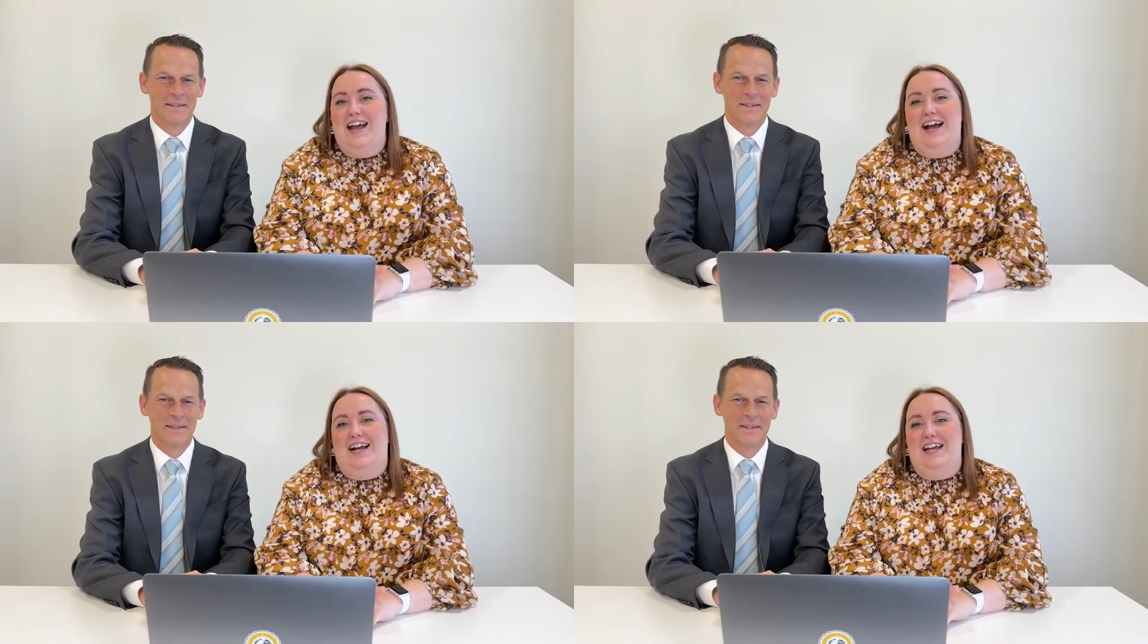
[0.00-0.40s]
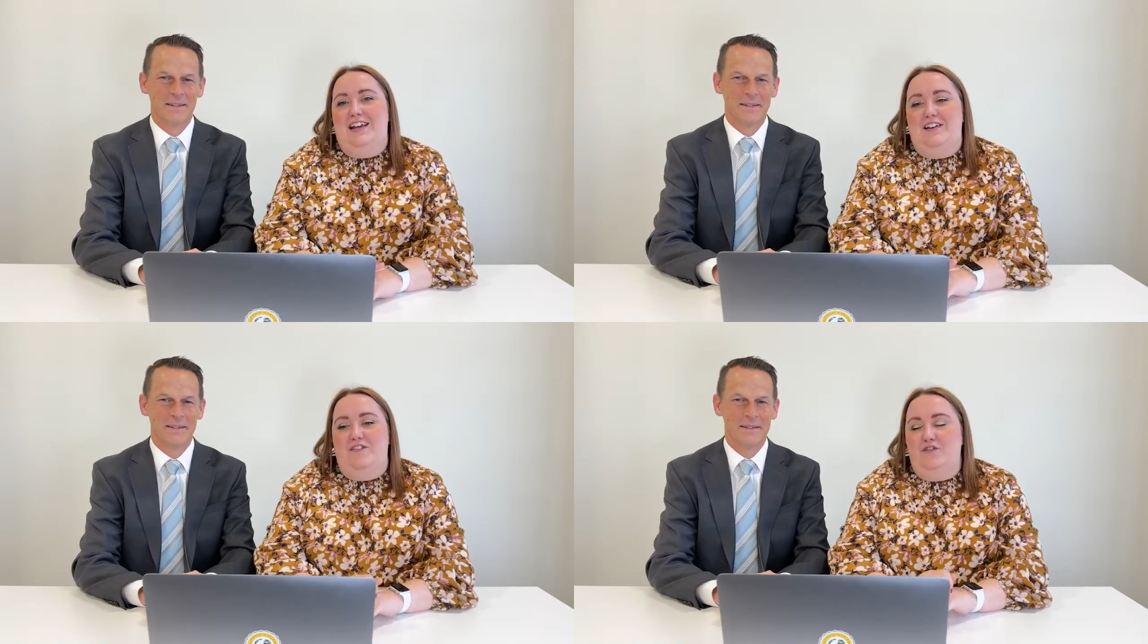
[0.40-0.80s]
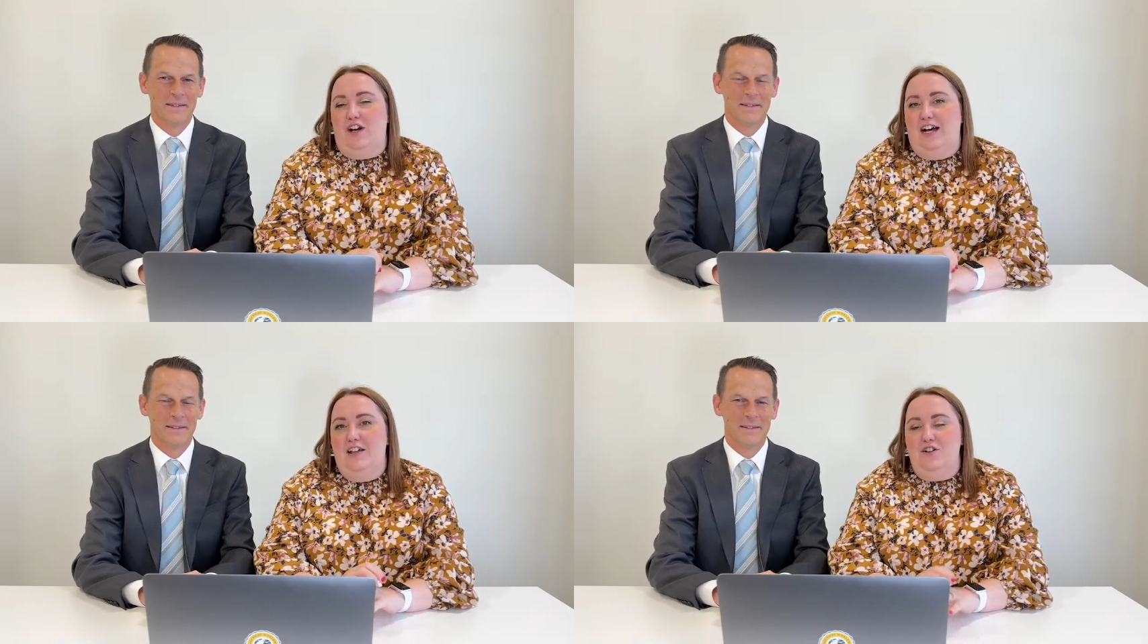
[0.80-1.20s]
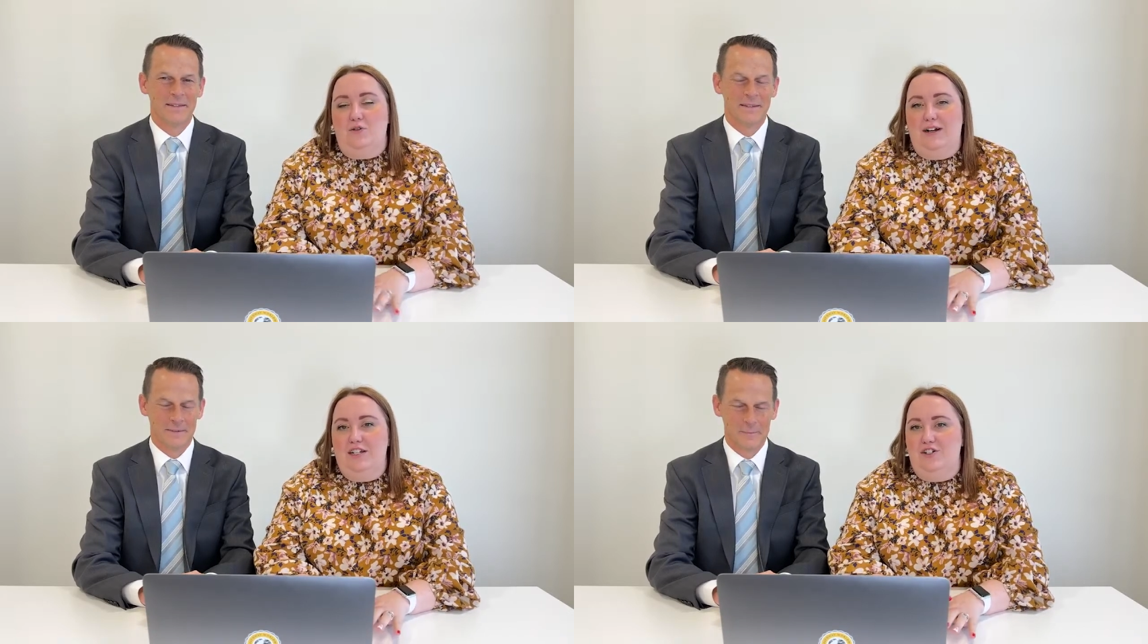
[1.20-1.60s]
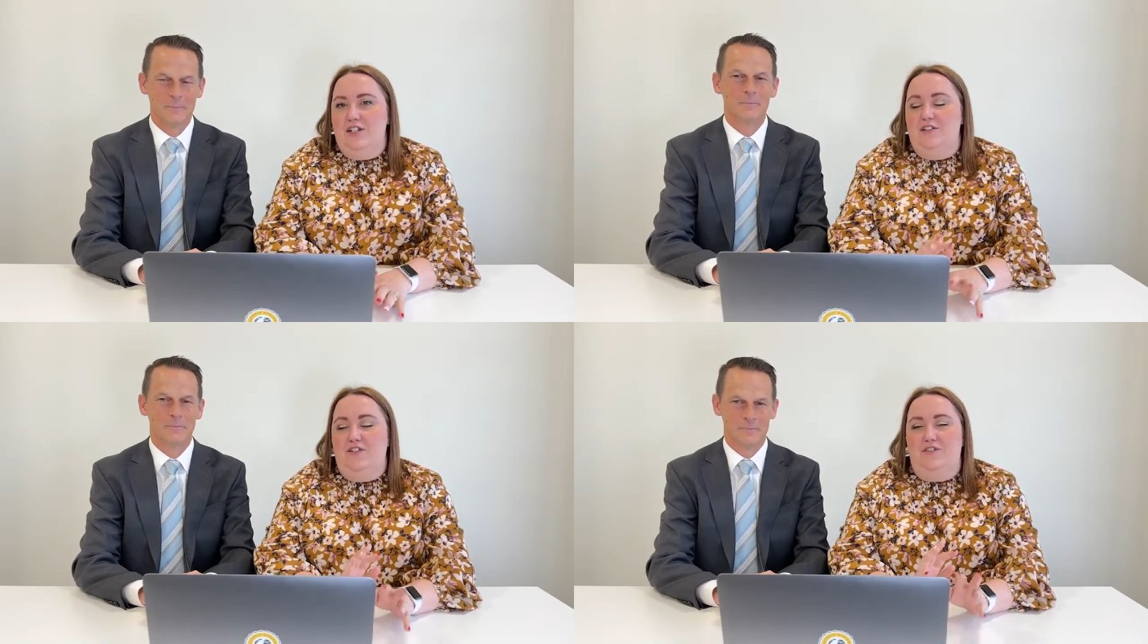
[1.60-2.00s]
Speaker 1: Uh, if you've got other
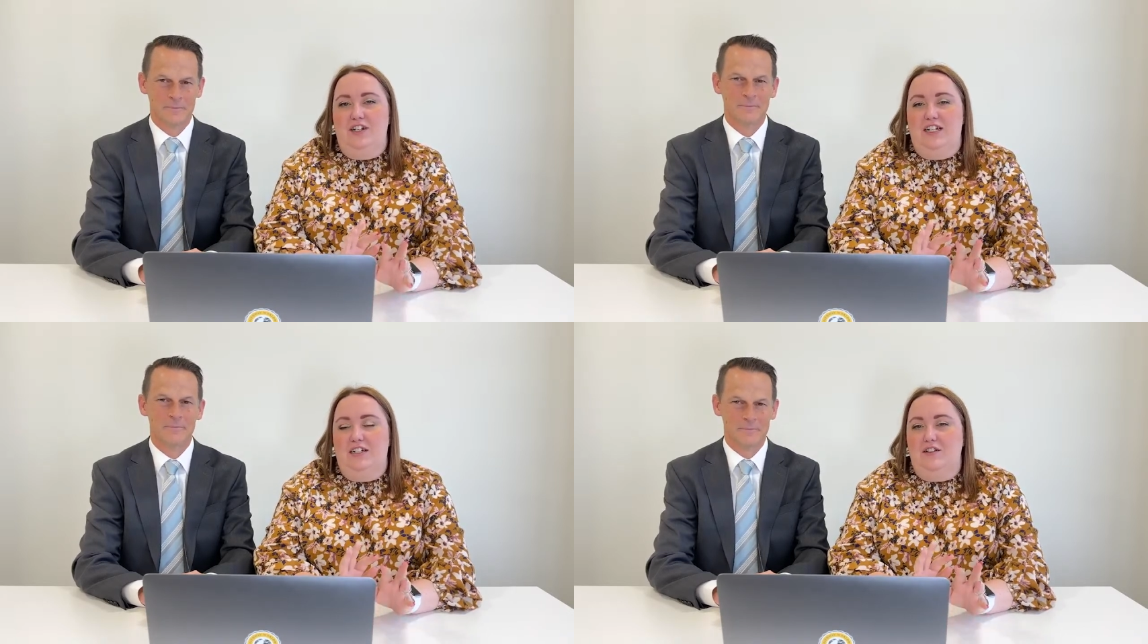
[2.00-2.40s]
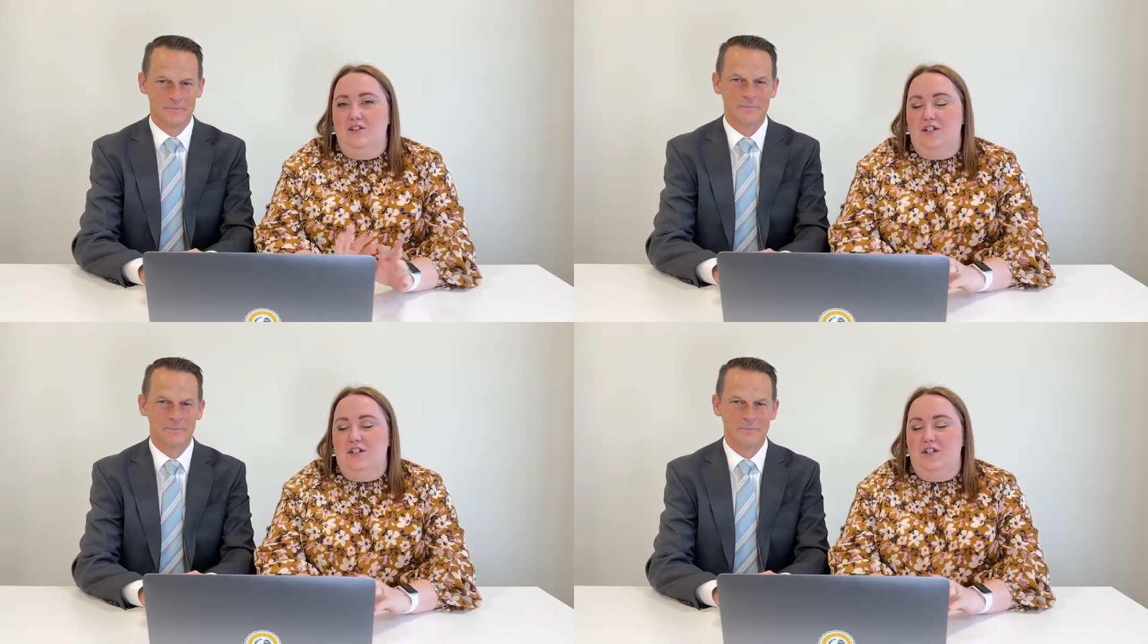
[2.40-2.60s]
questions, feel free to include